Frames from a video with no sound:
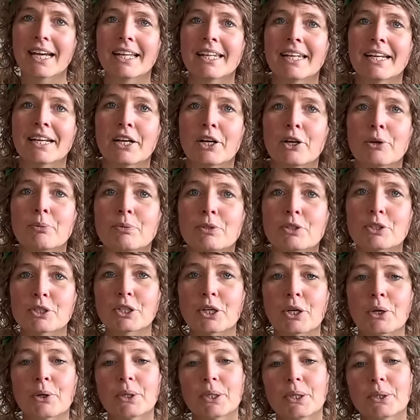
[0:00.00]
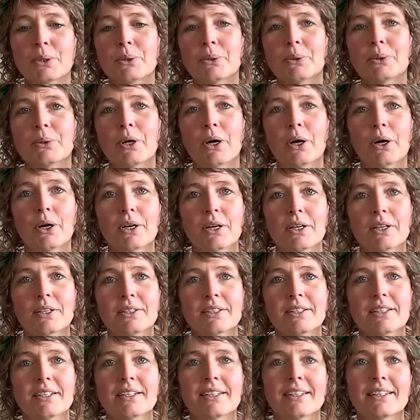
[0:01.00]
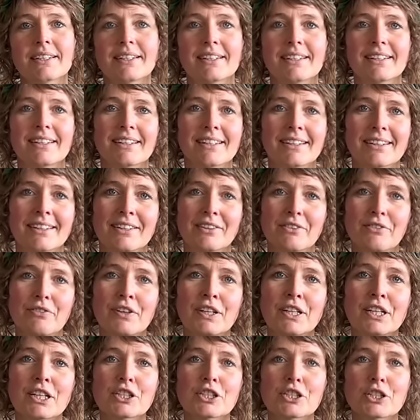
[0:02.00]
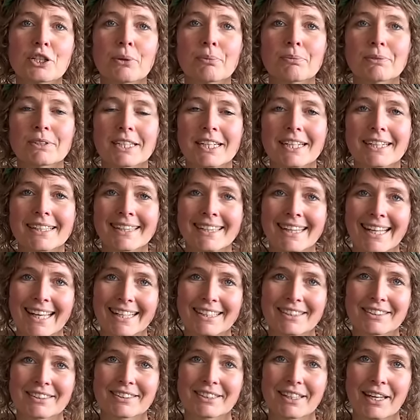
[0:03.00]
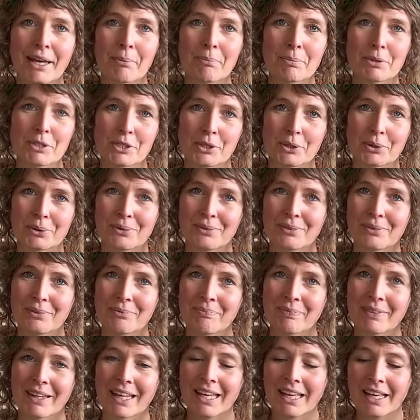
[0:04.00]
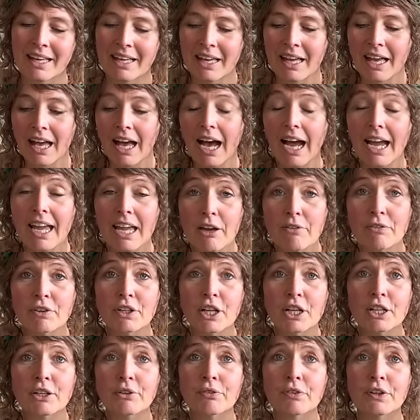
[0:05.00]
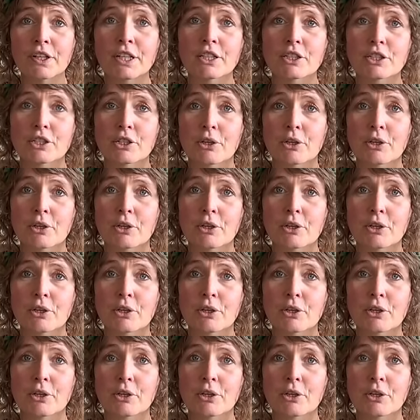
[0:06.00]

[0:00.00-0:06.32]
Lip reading: and I hope to show you the finished object next episode. I have another finished